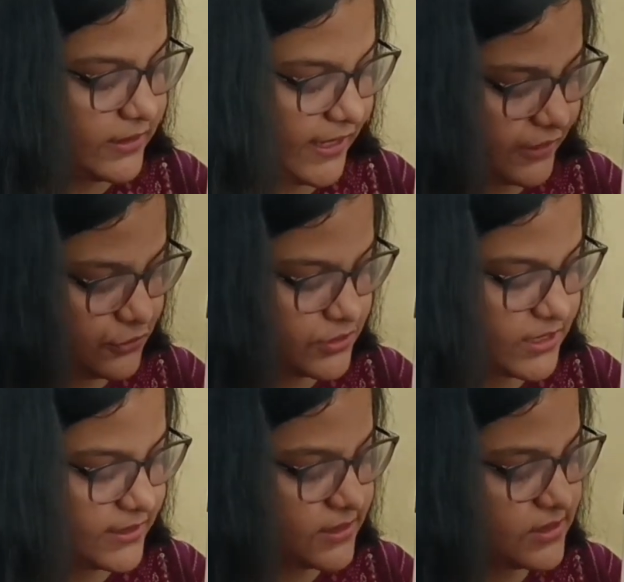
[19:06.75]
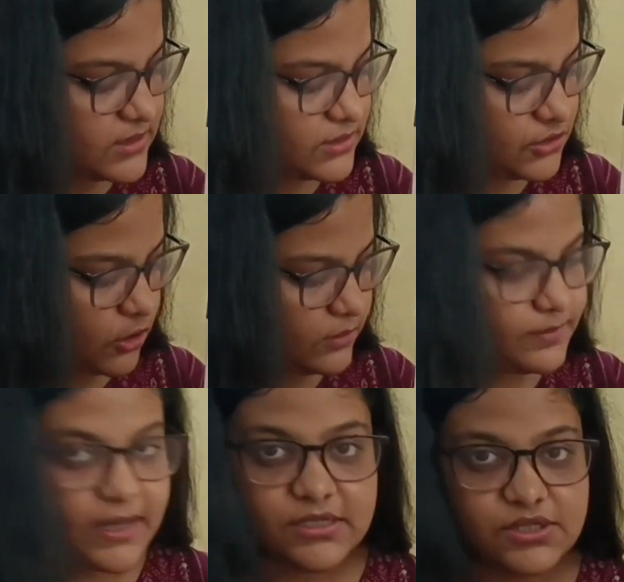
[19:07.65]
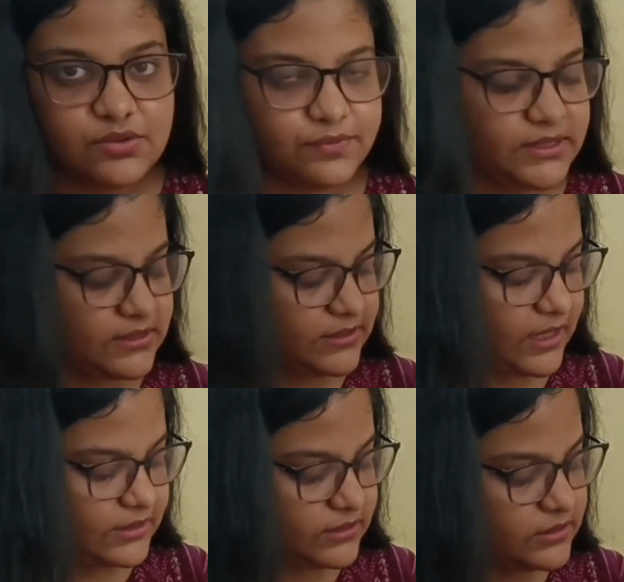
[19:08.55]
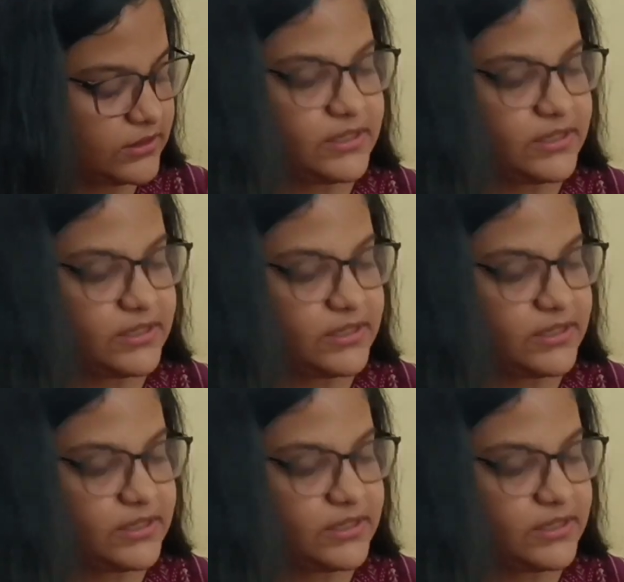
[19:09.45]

heterozygous tall plant with another